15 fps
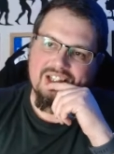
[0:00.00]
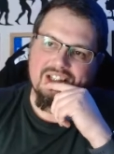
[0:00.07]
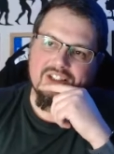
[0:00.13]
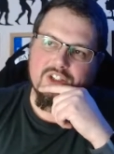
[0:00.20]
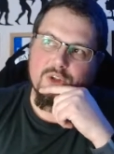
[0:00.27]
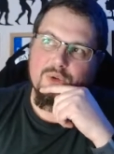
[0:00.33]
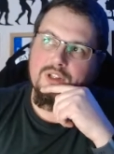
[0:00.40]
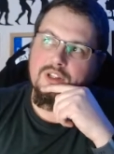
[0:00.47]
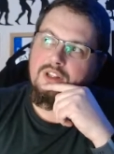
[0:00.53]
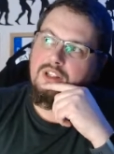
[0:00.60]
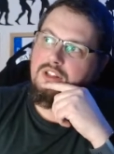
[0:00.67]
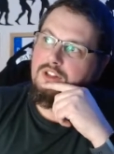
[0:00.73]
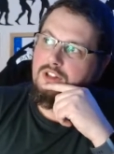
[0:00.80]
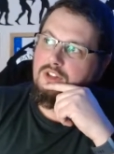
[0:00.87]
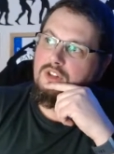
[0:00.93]
doing
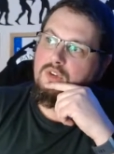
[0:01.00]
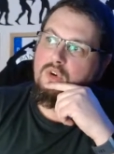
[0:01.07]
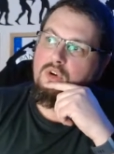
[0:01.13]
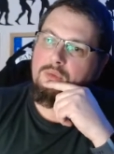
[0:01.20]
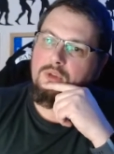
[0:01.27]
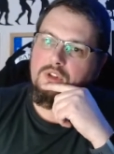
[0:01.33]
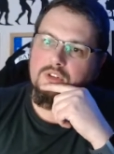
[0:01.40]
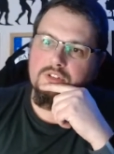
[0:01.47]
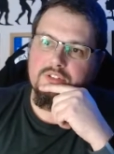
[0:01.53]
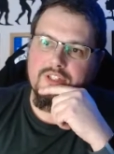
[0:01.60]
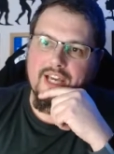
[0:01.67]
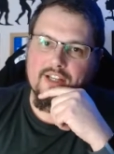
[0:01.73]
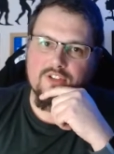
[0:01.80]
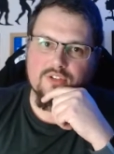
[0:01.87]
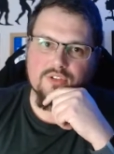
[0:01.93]
the normal,
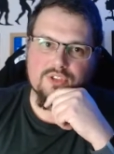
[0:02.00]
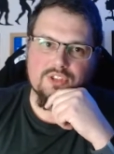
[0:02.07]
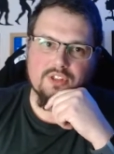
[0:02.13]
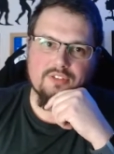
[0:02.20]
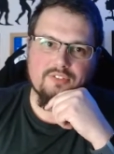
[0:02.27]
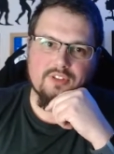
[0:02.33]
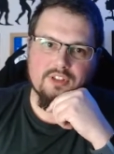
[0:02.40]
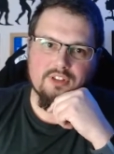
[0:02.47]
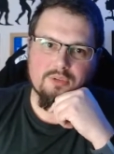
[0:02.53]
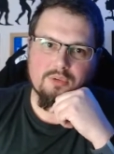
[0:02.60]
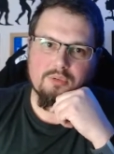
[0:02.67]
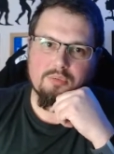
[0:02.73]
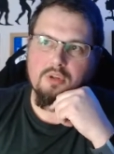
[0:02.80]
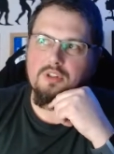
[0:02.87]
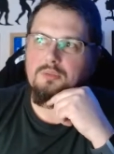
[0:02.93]
natural stuff that you would
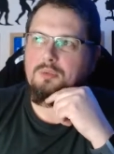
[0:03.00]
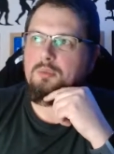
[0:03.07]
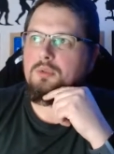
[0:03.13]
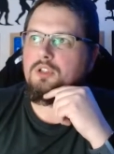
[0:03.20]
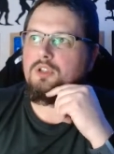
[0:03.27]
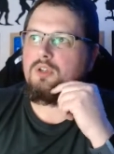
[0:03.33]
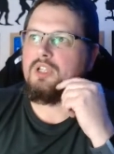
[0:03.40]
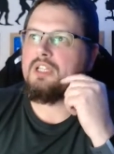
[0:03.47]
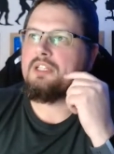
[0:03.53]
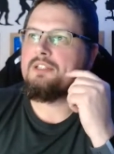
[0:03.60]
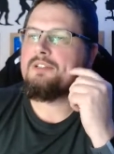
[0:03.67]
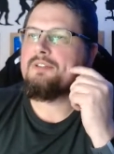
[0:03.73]
want them to be doing.